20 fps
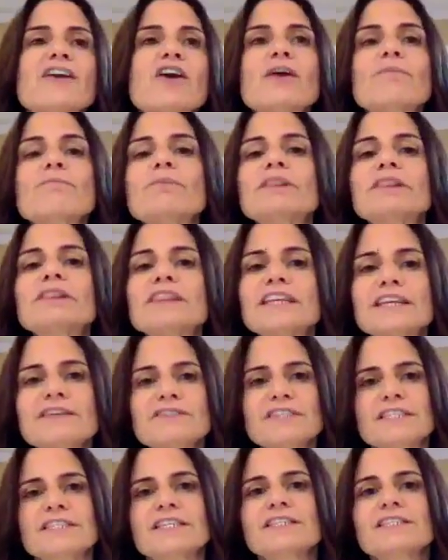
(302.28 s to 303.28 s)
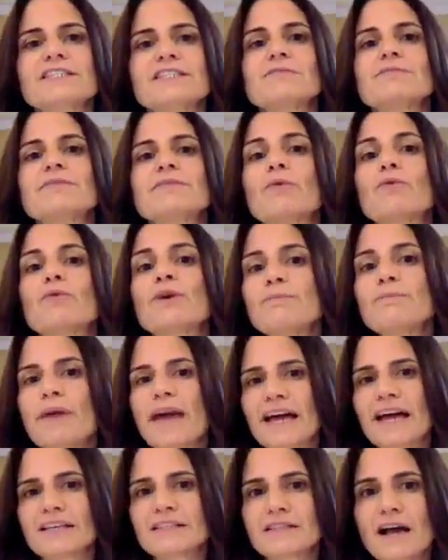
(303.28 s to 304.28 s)
our belief system that we
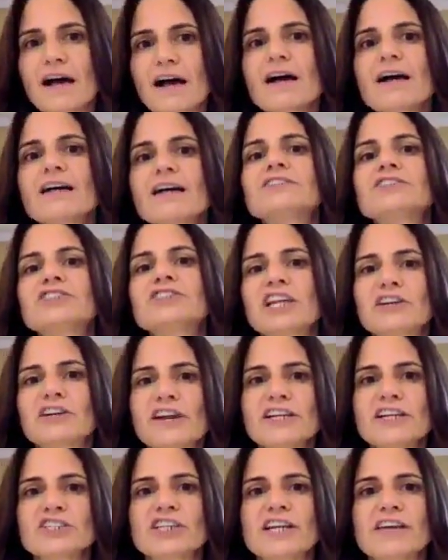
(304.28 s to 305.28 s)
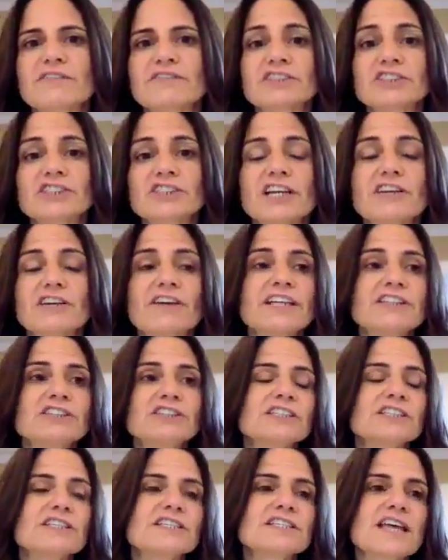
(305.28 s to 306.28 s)
pass on generation after
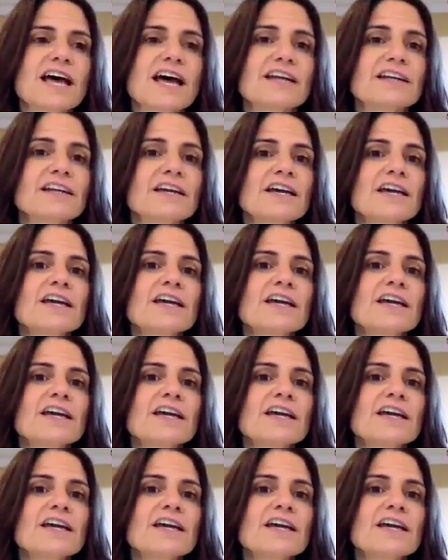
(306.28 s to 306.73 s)
generation is that